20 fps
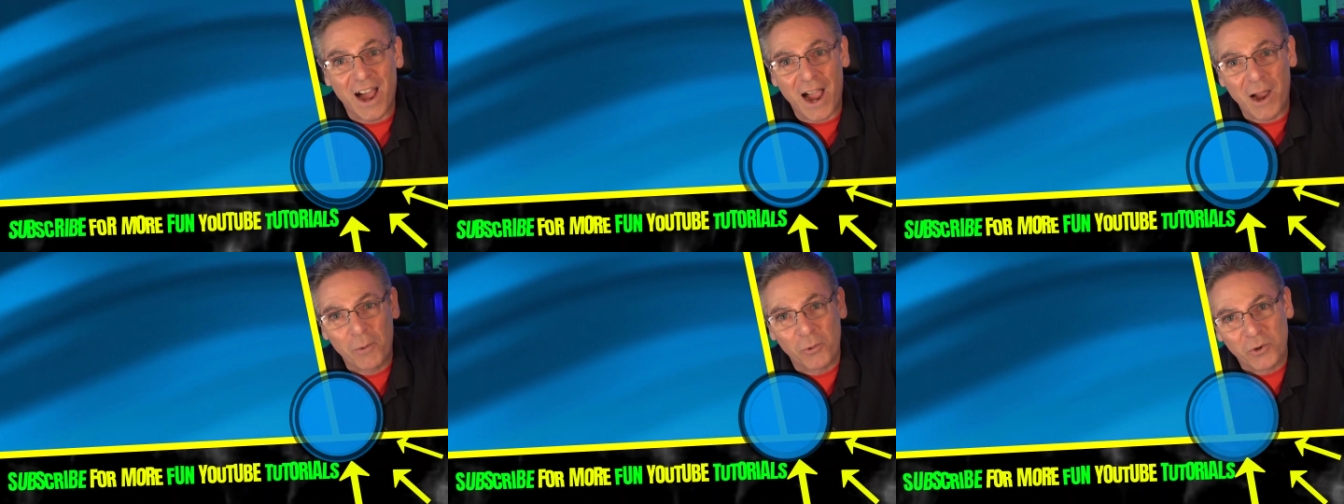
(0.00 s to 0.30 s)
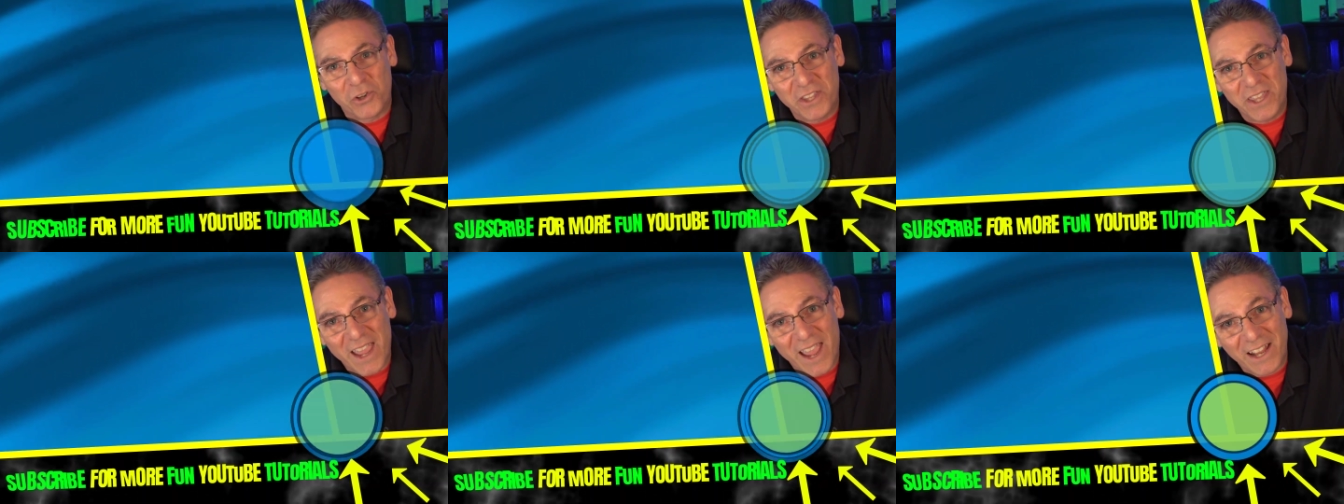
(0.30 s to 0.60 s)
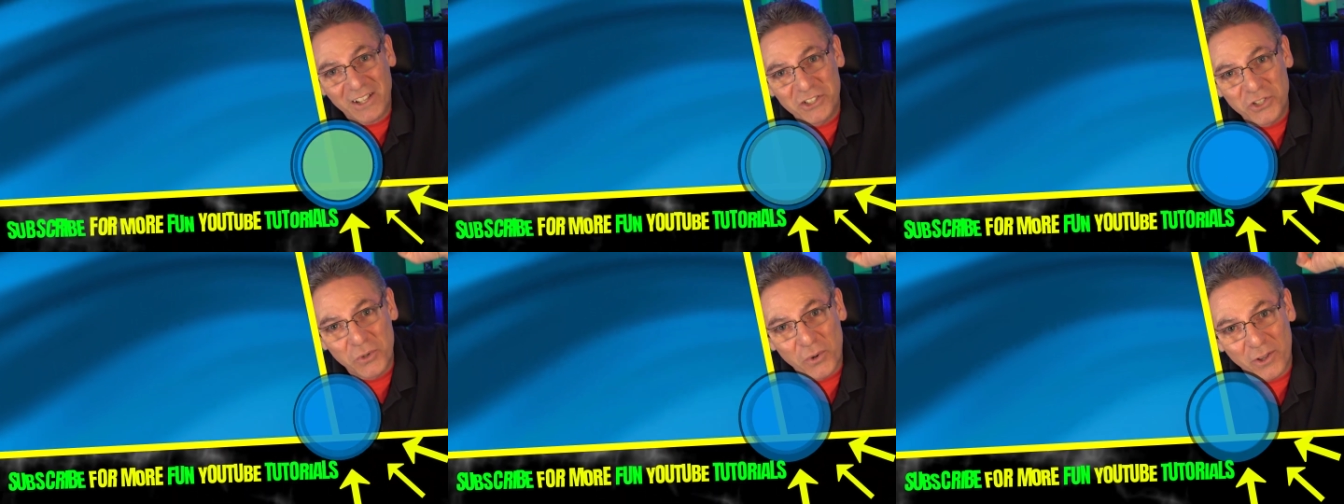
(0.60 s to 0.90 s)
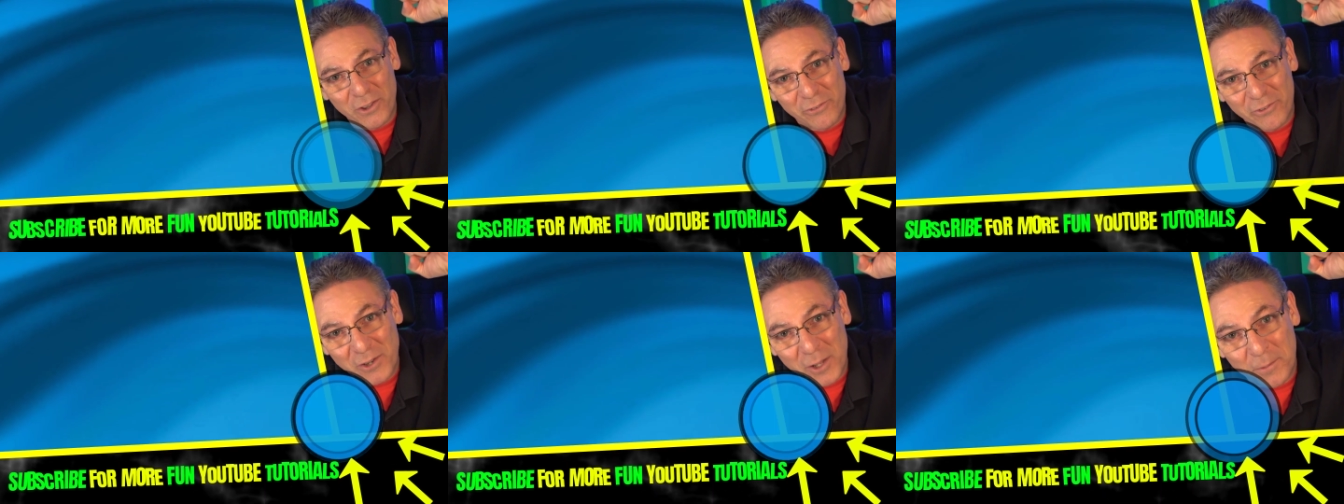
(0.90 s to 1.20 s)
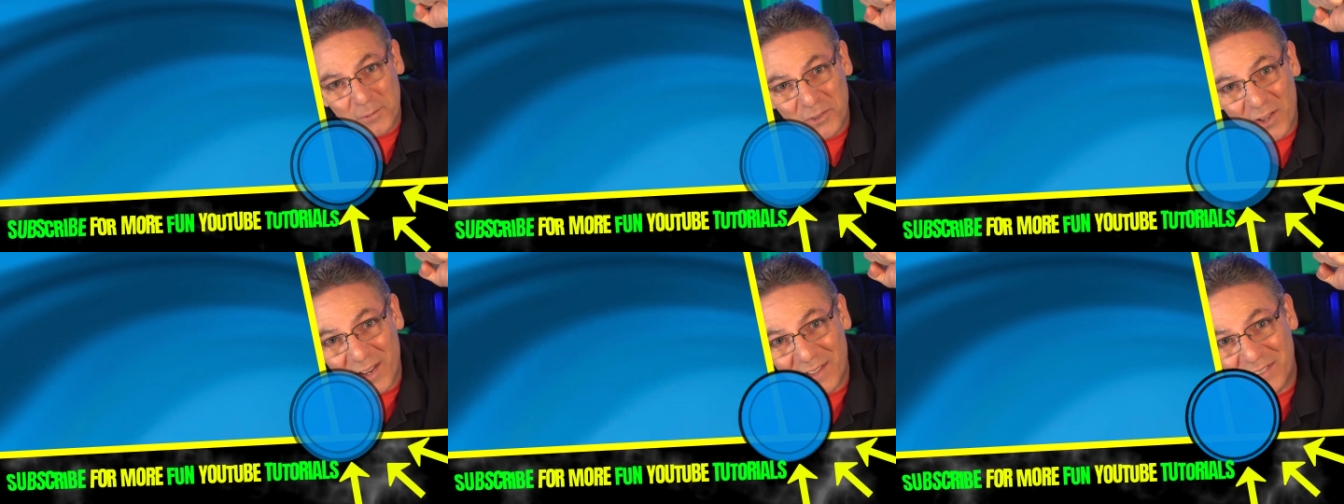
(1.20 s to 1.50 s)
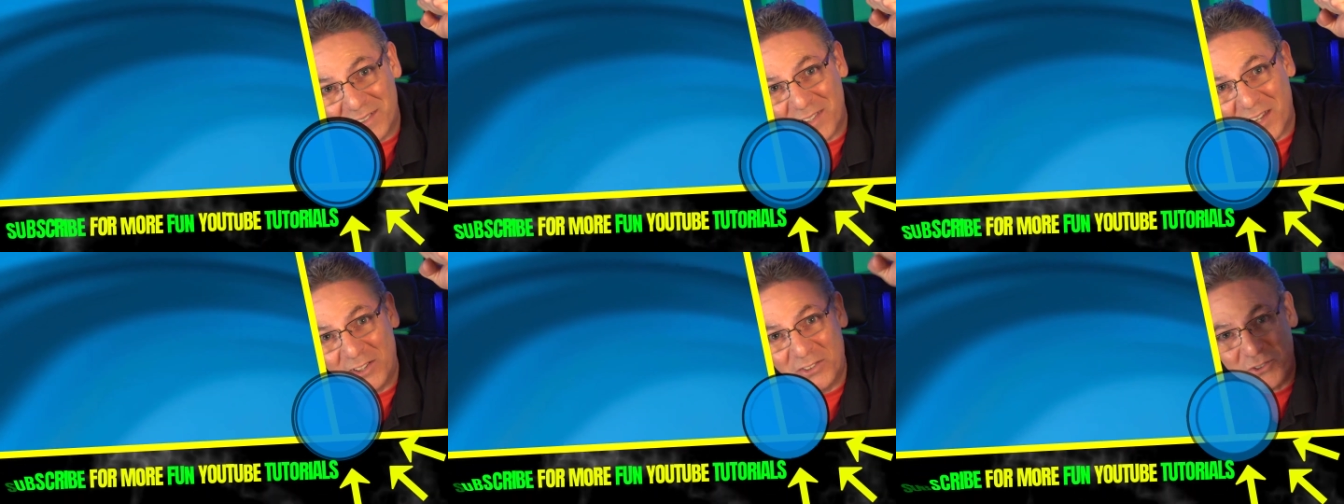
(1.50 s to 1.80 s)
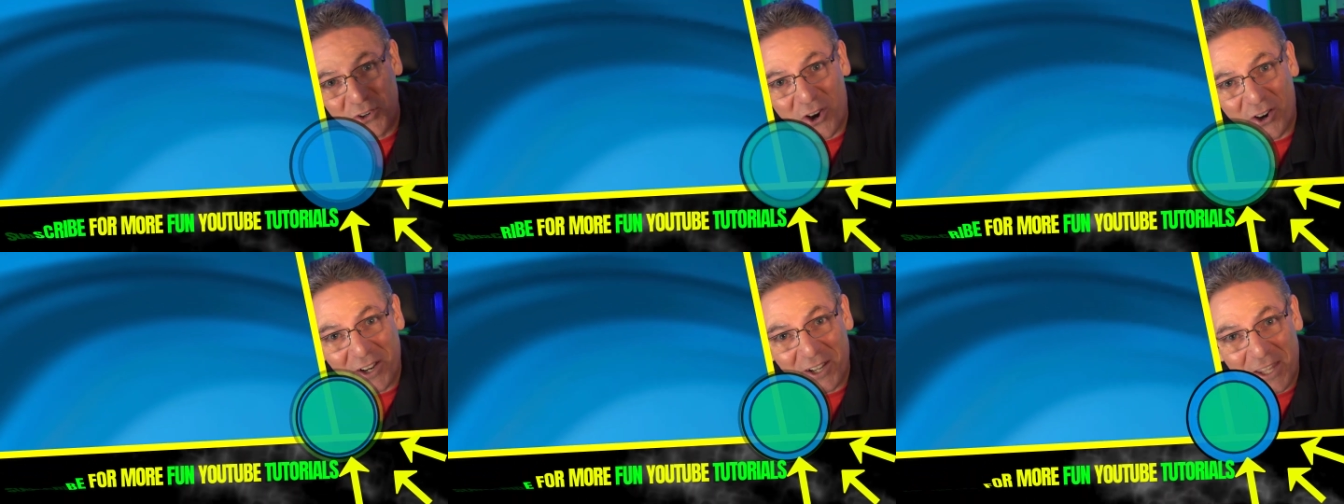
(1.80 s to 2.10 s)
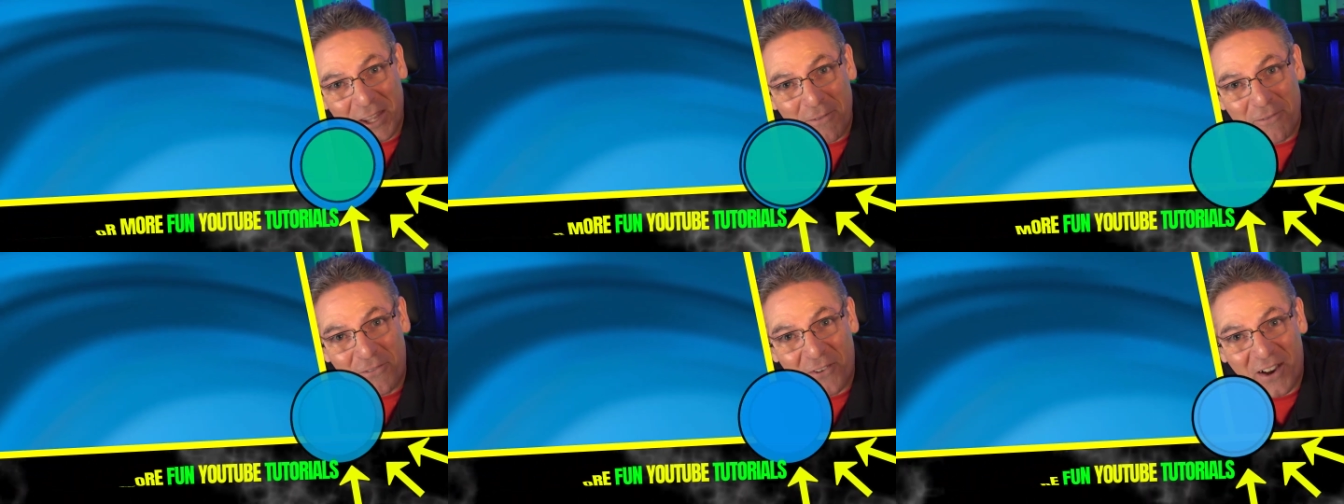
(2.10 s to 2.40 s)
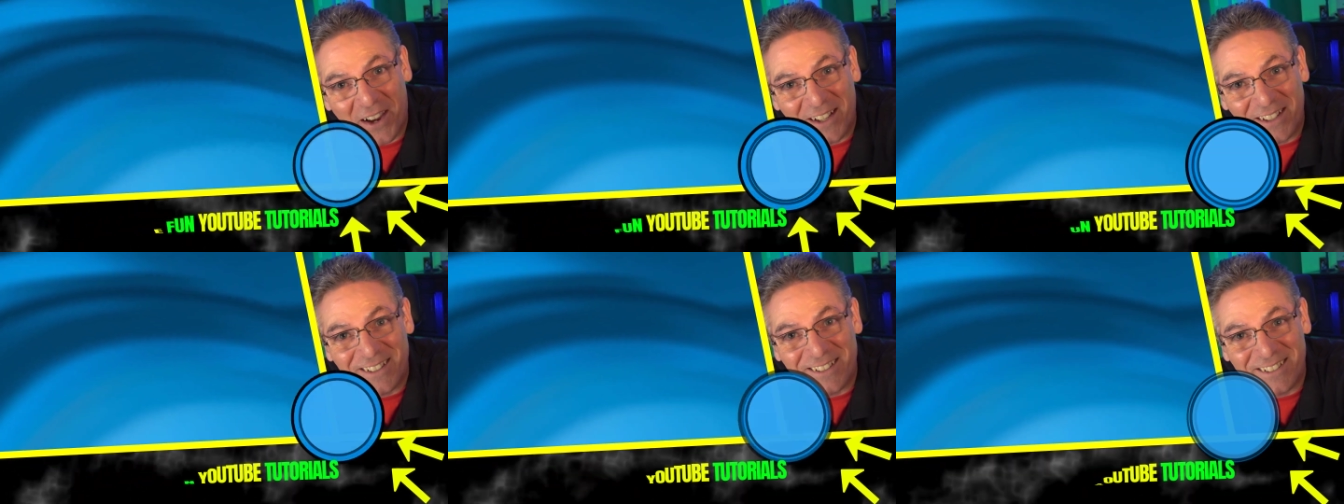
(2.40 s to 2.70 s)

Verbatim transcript: I will catch you on the flip side. Stay strong and keep fighting.